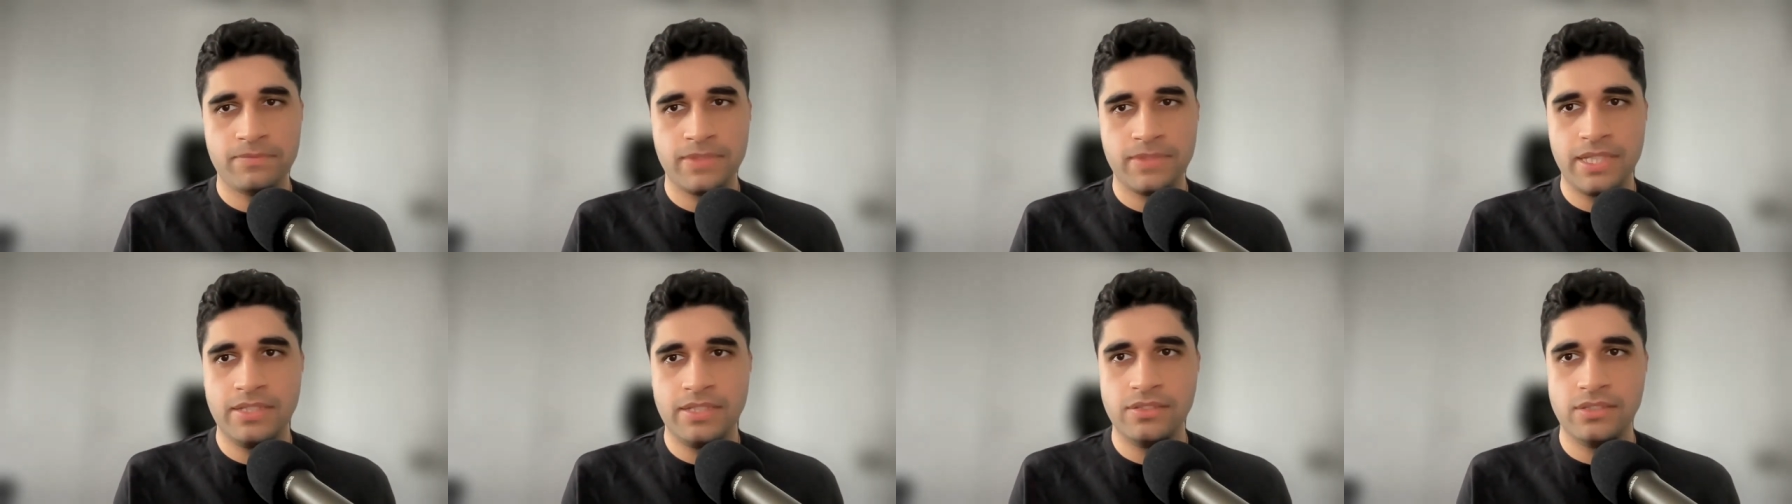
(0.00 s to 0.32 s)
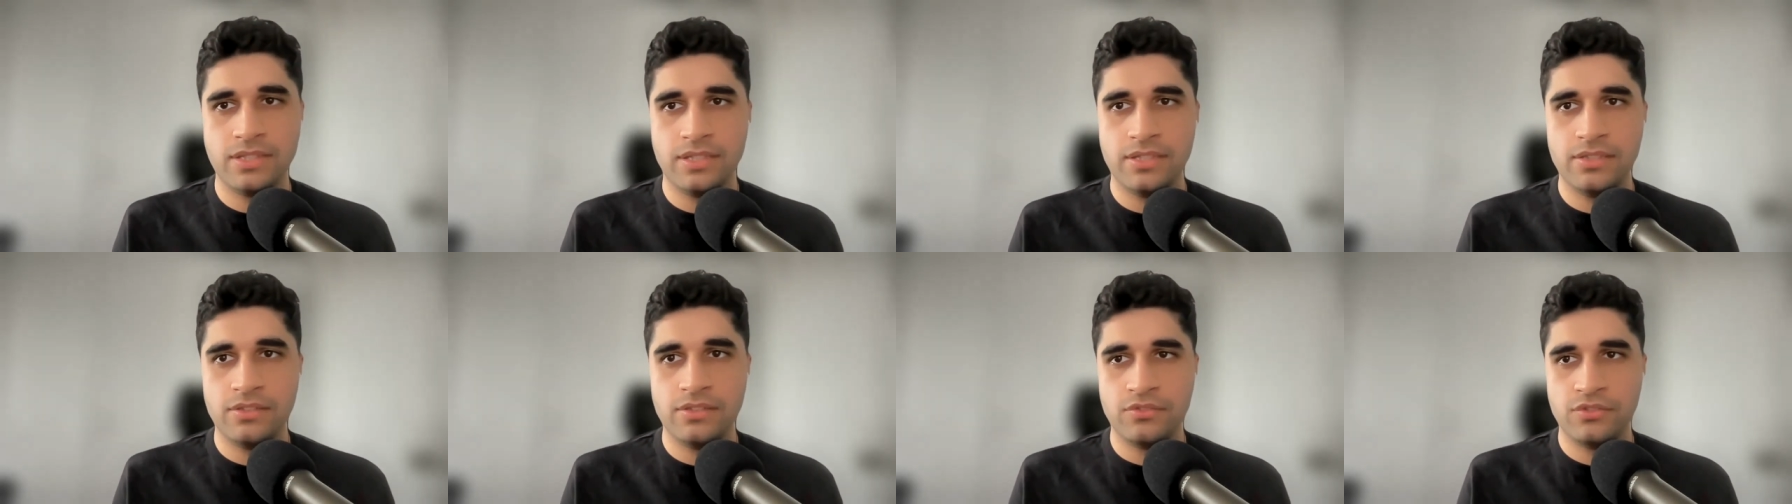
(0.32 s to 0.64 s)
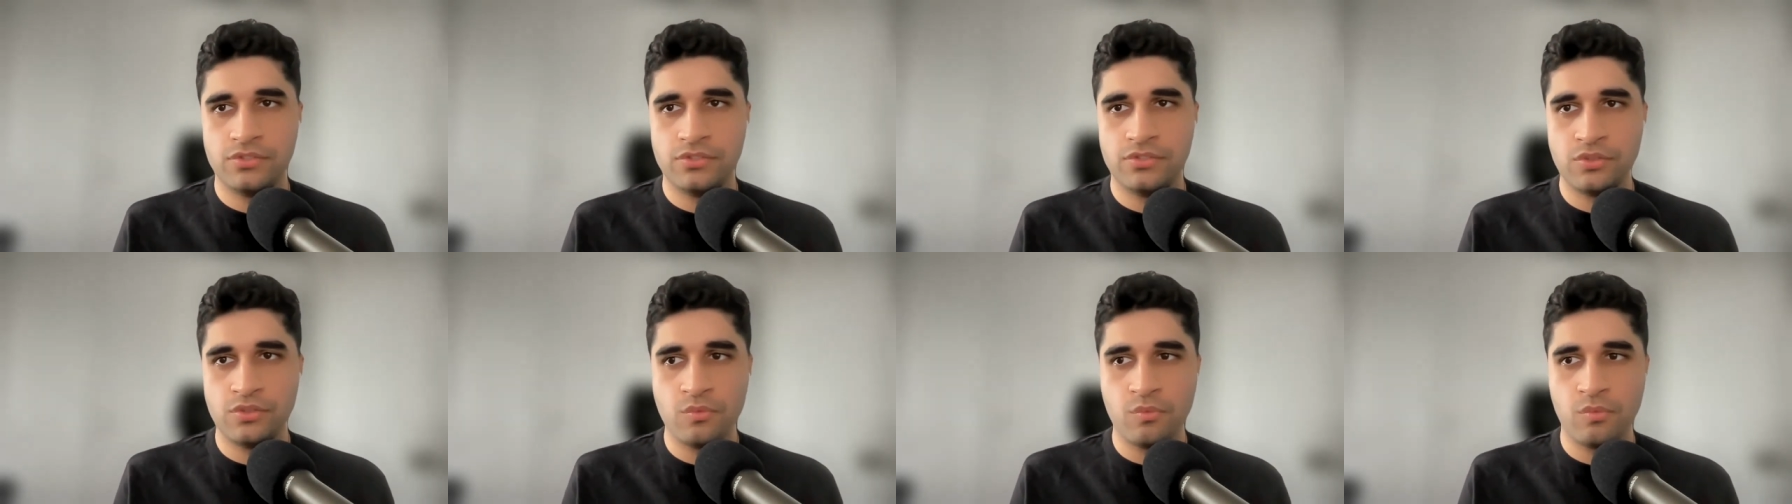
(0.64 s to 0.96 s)
and, and
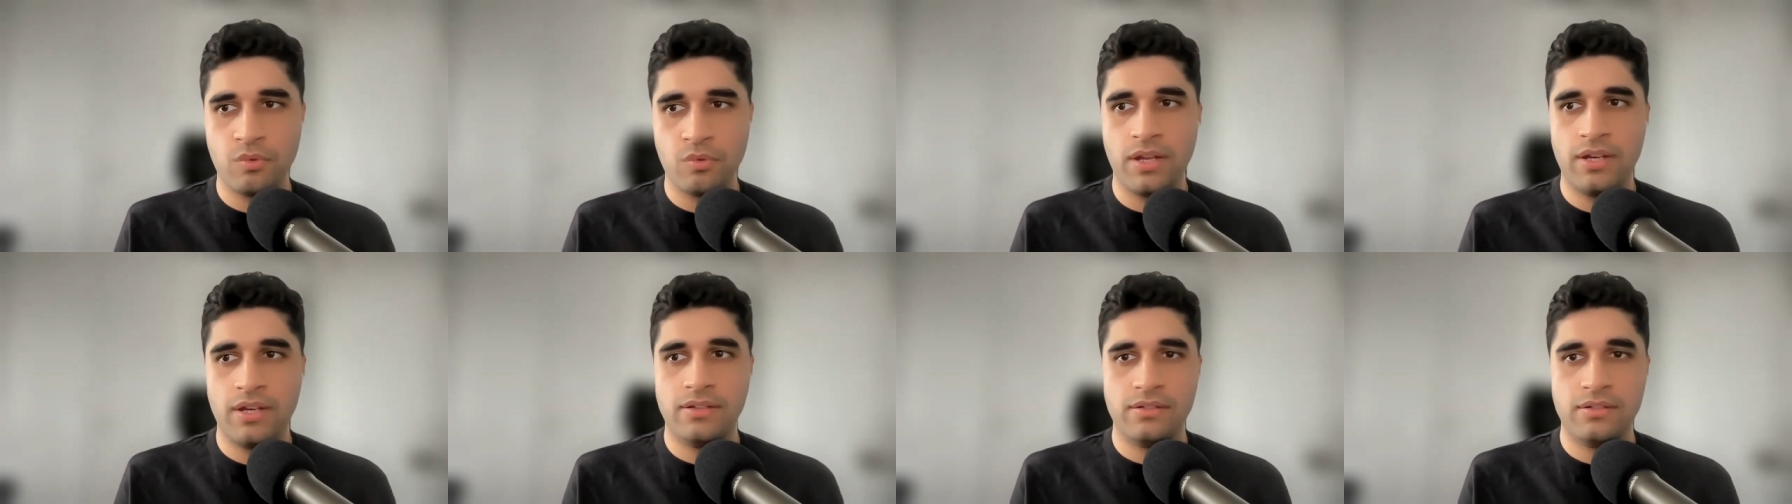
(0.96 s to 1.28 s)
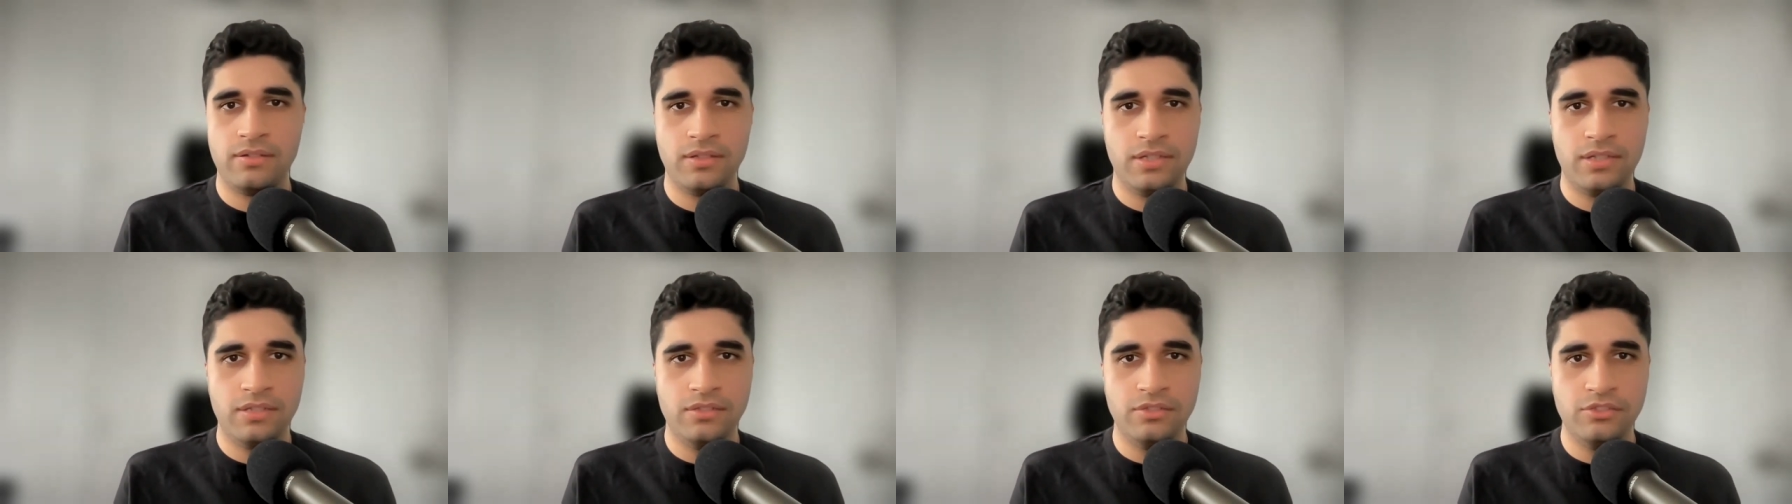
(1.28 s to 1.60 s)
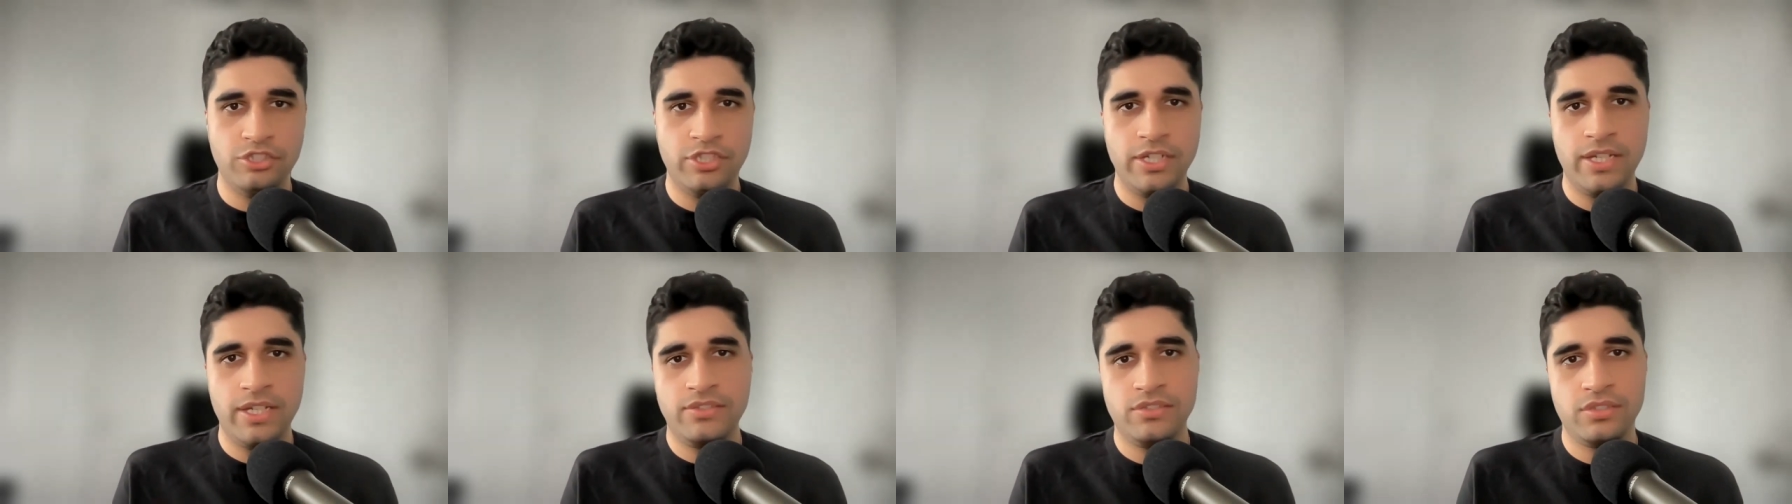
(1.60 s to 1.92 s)
into what
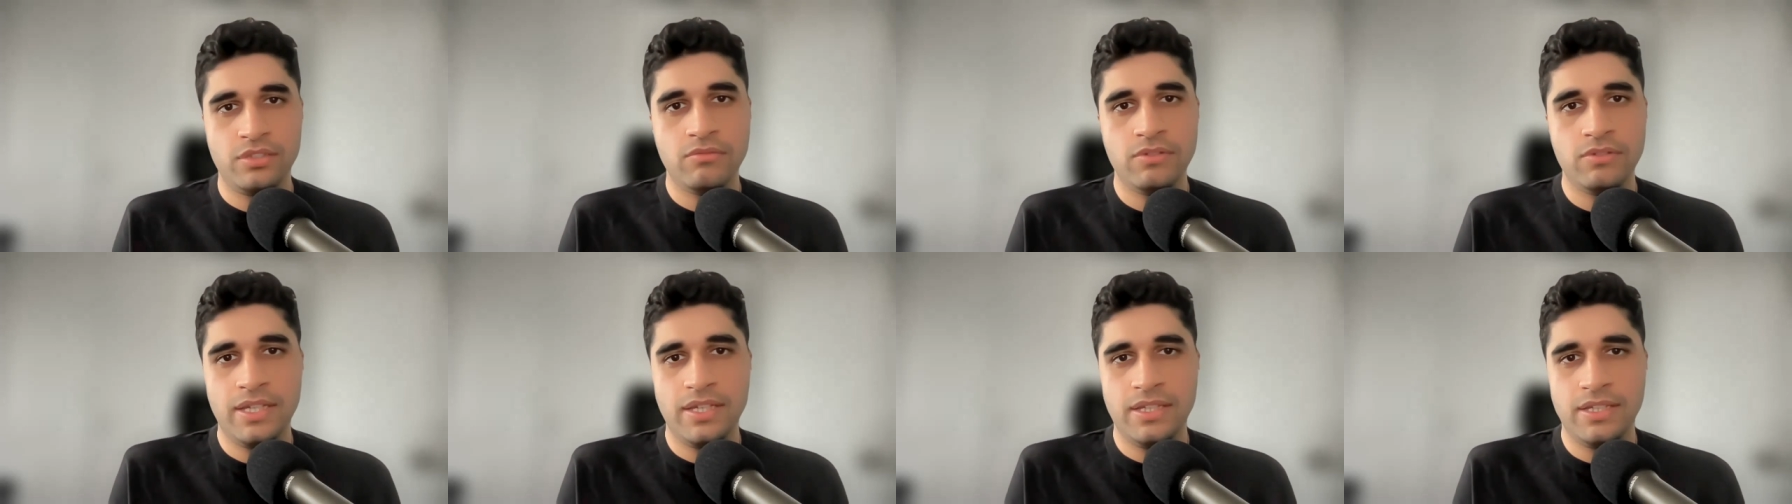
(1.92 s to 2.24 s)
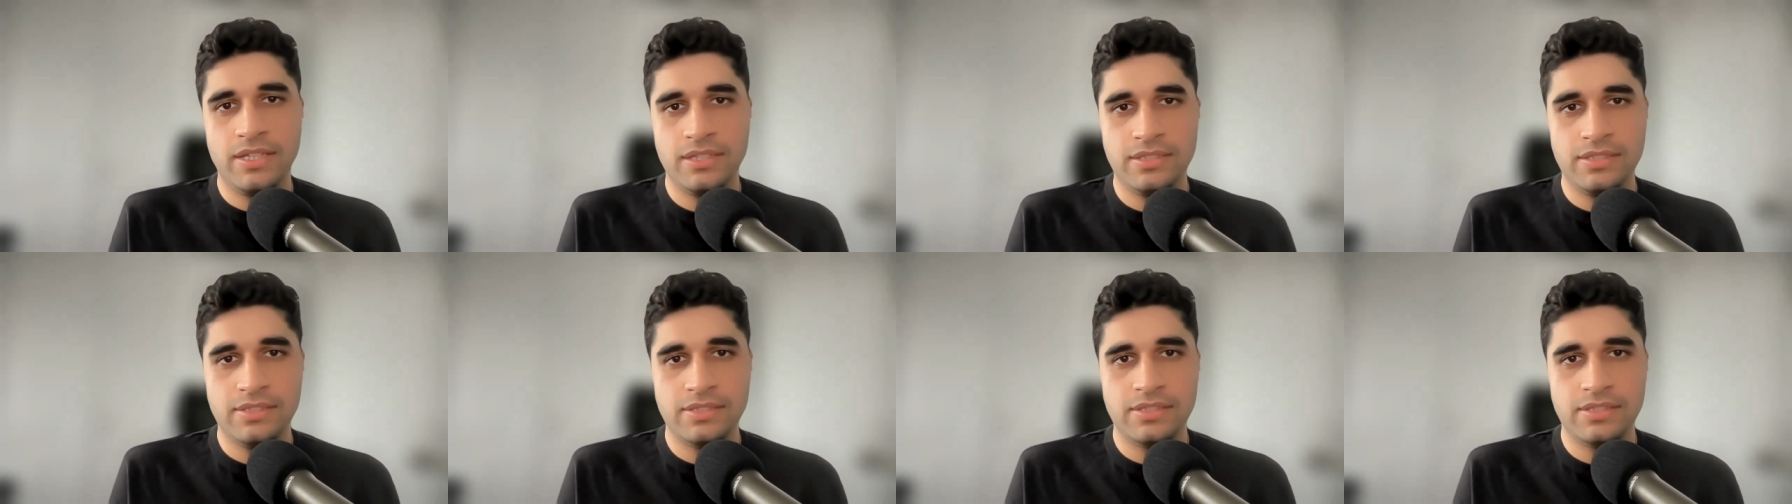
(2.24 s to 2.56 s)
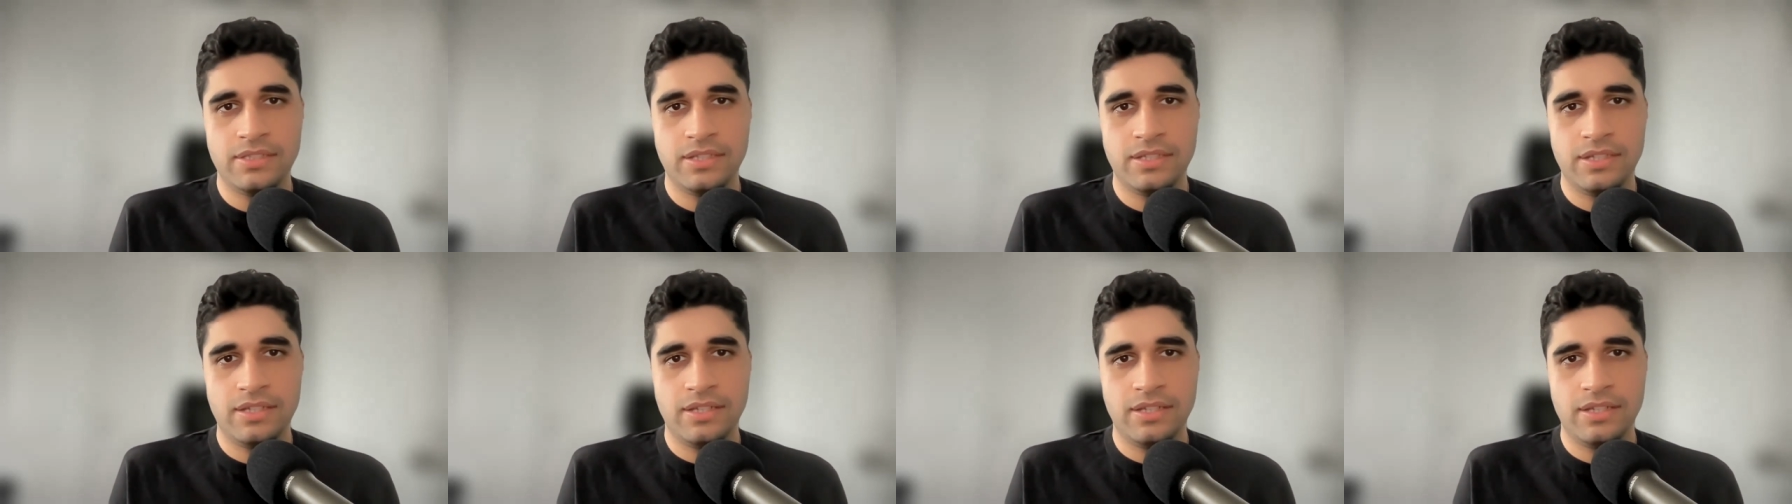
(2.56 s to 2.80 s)
Gesso is